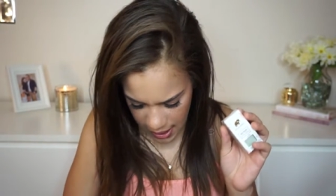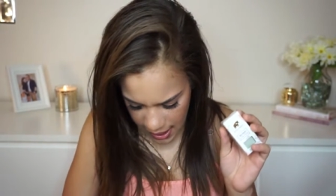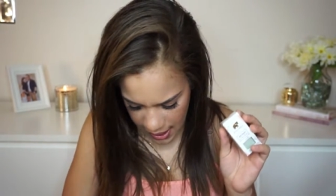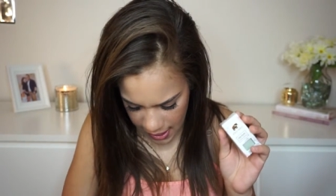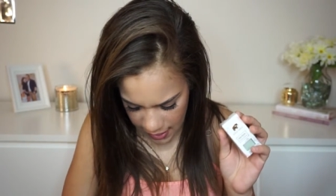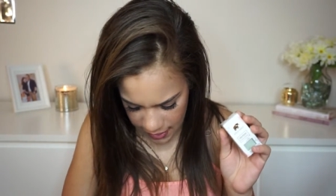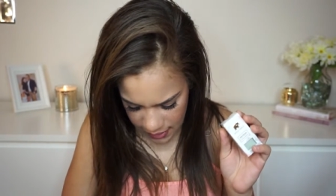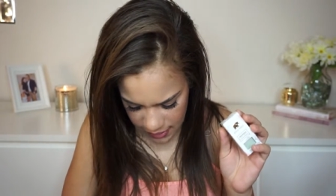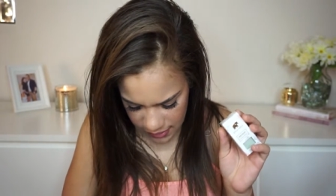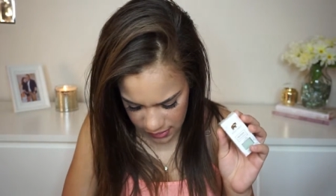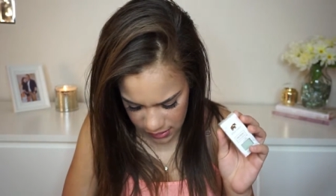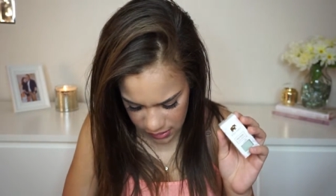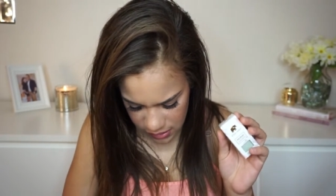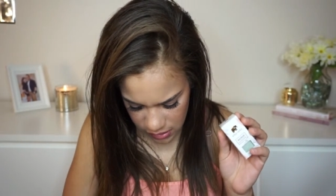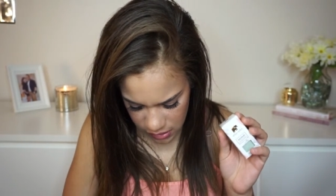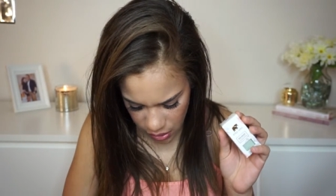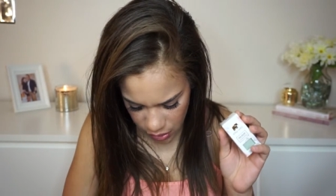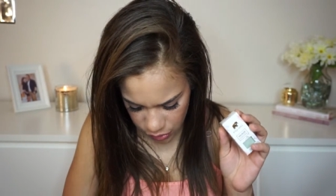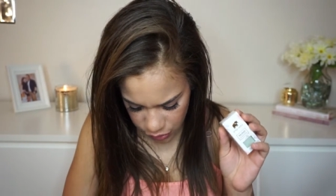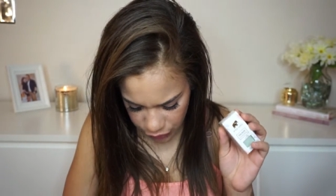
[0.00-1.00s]
And this
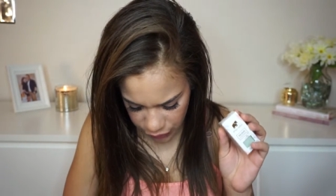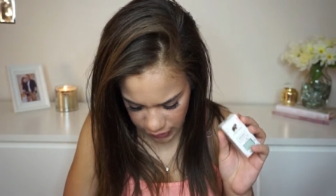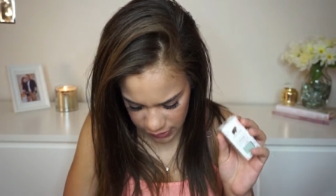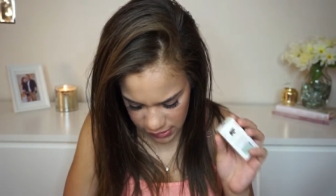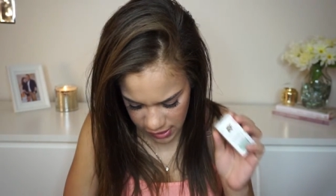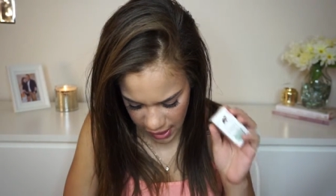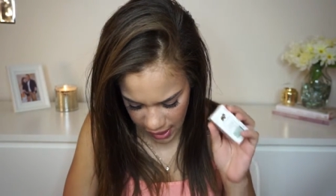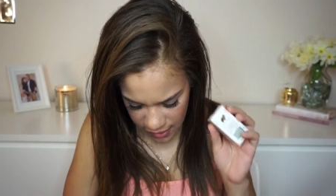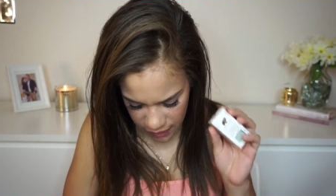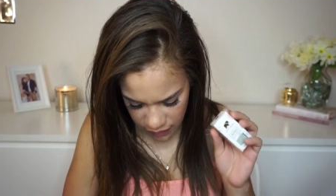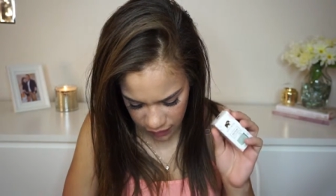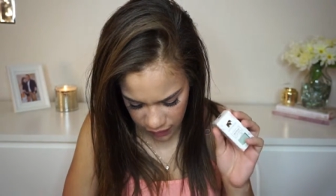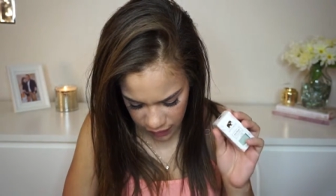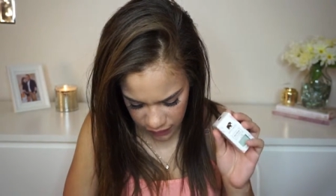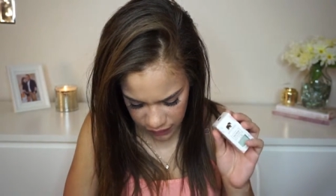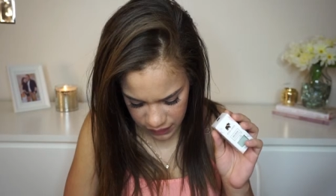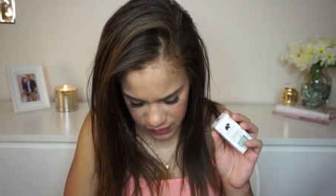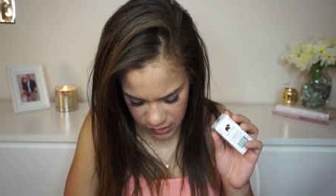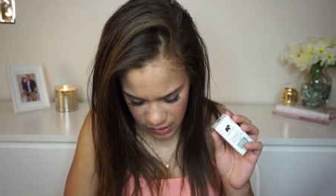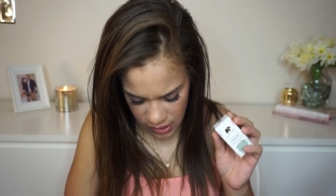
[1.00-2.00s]
goes for ten
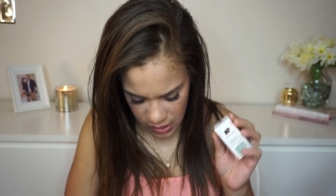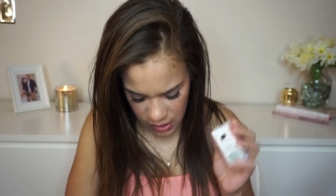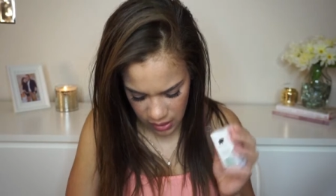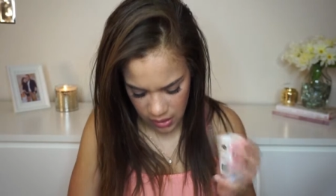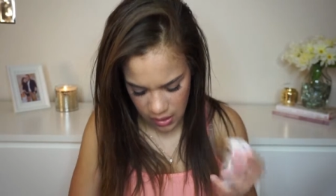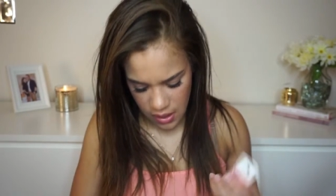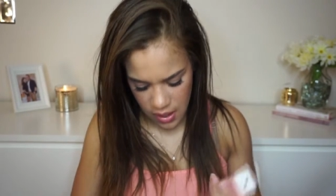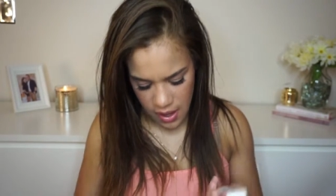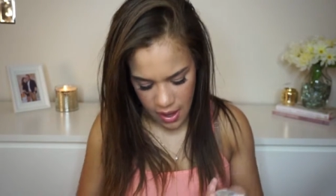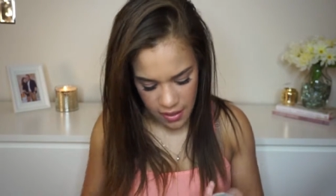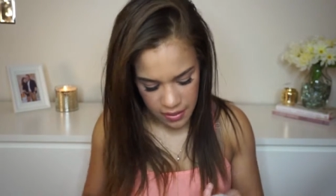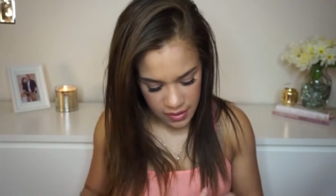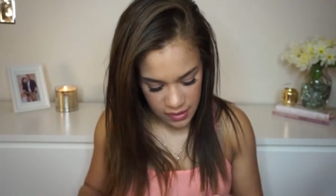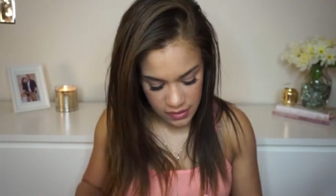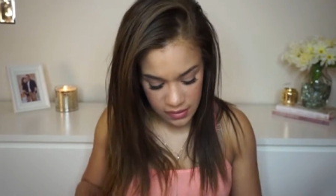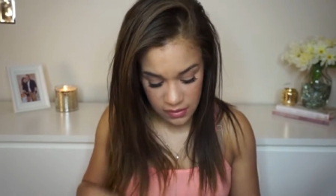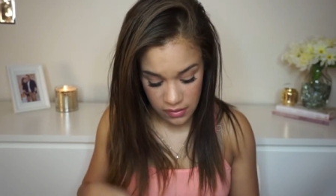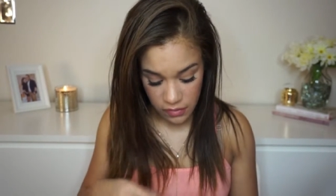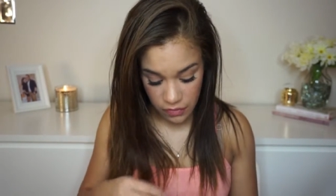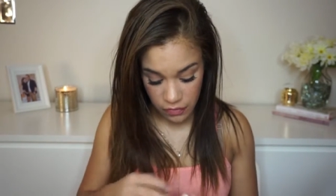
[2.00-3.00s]
fifty. And
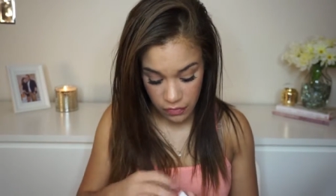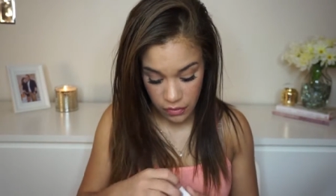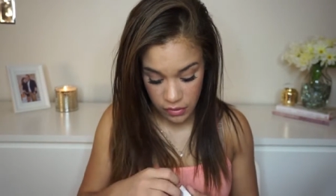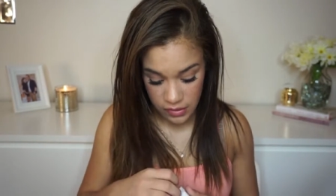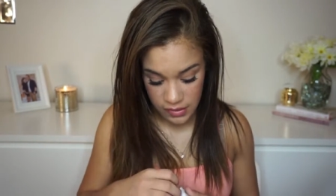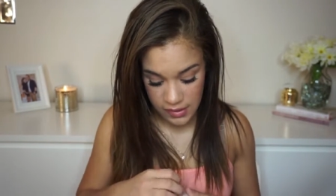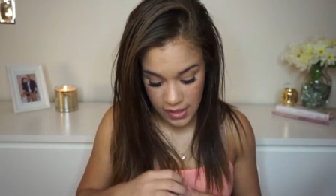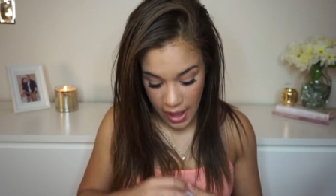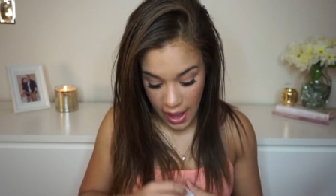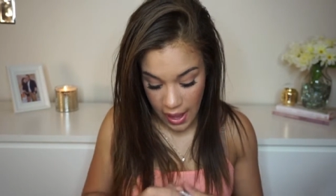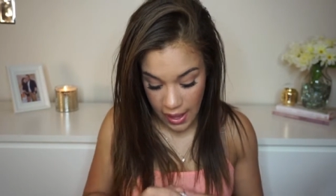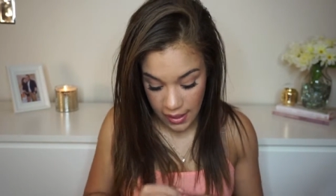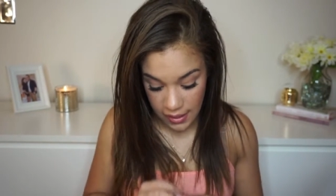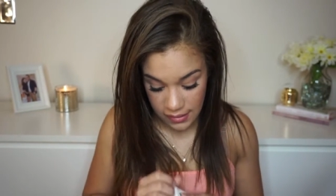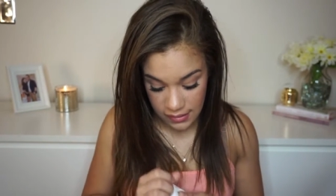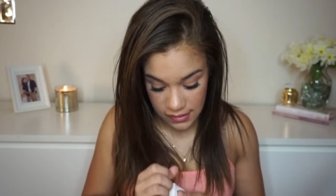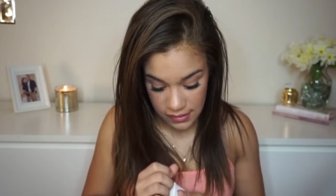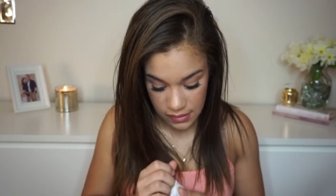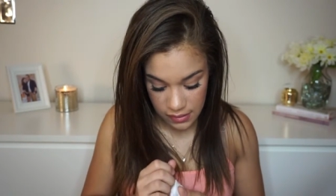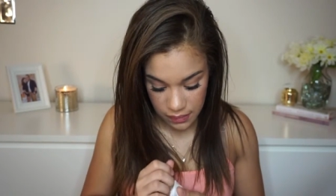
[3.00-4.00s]
this is a full
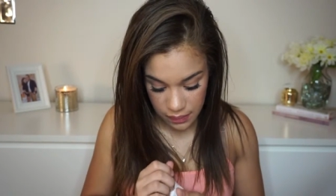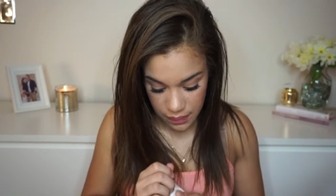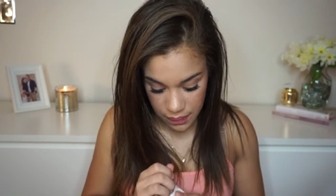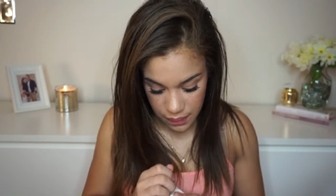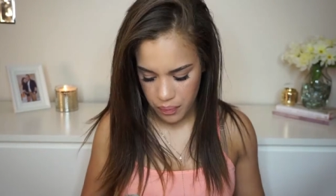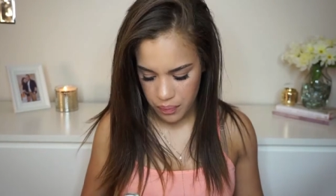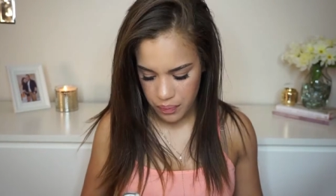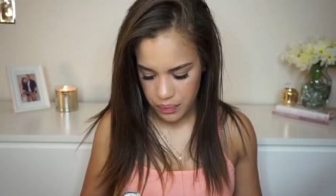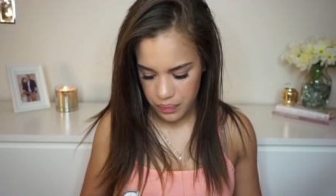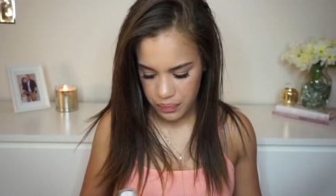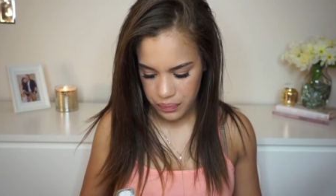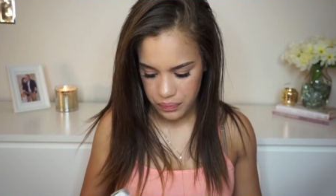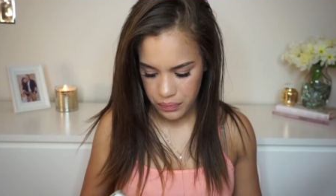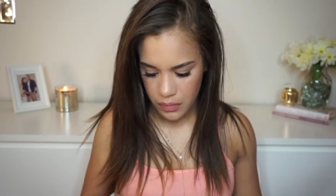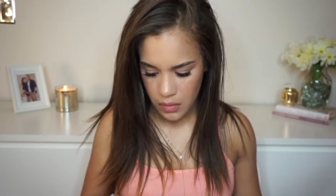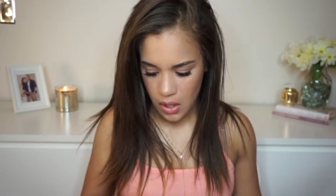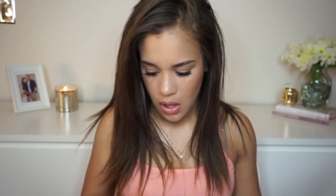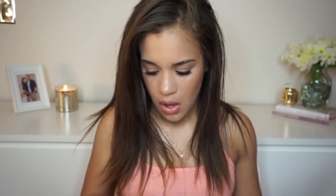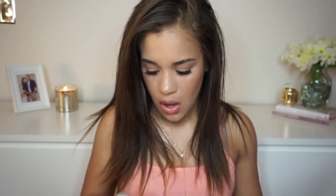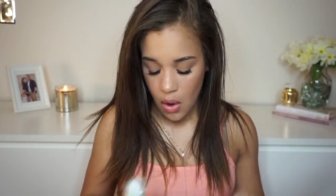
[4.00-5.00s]
size.
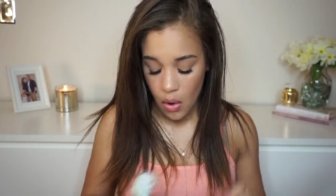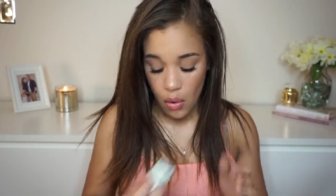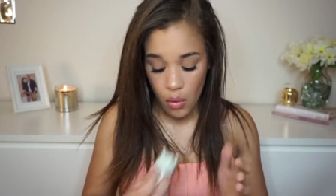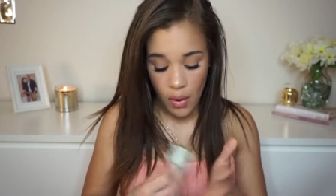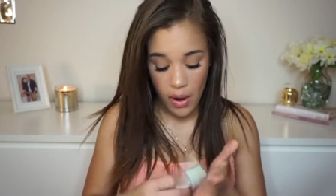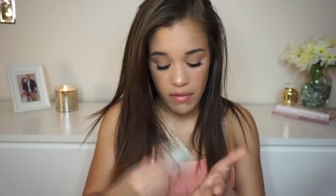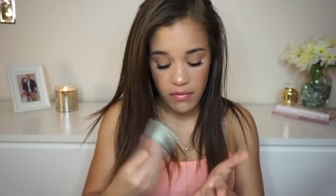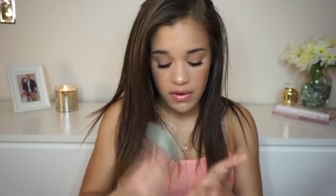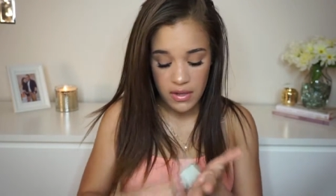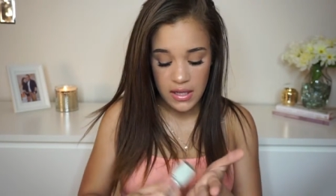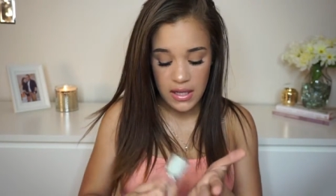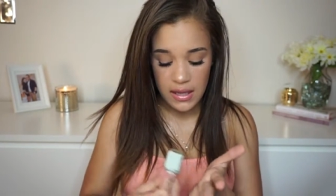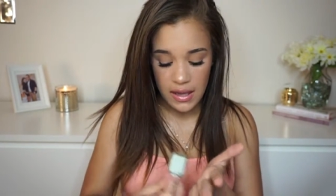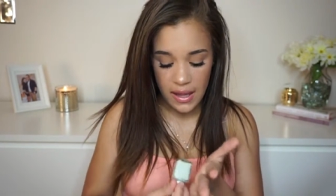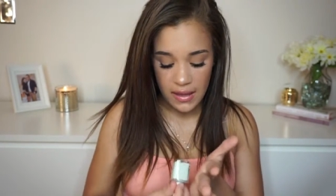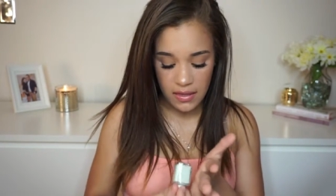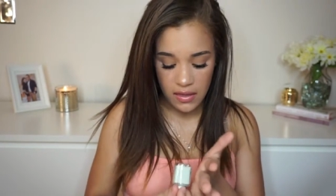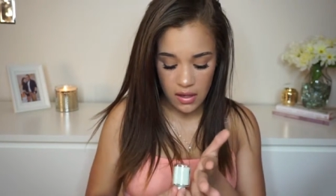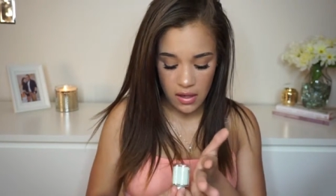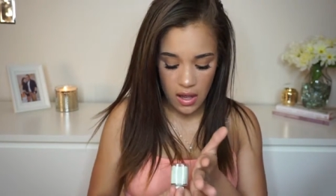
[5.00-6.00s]
Oh, I really
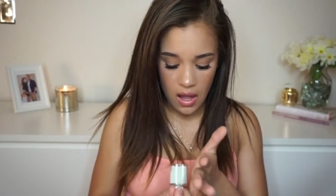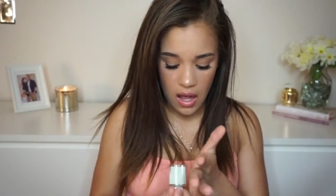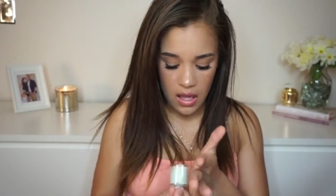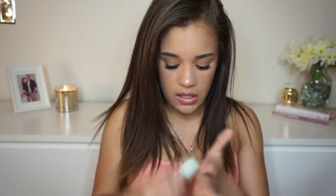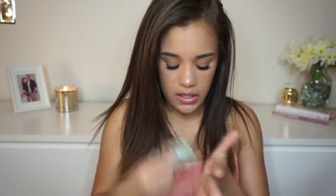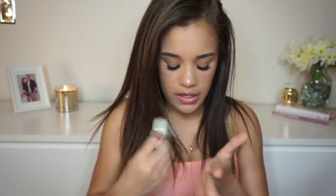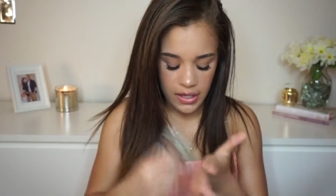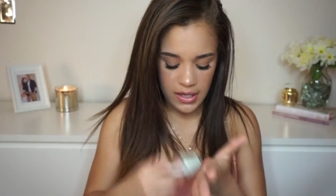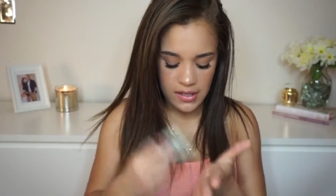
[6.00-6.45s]
like the color.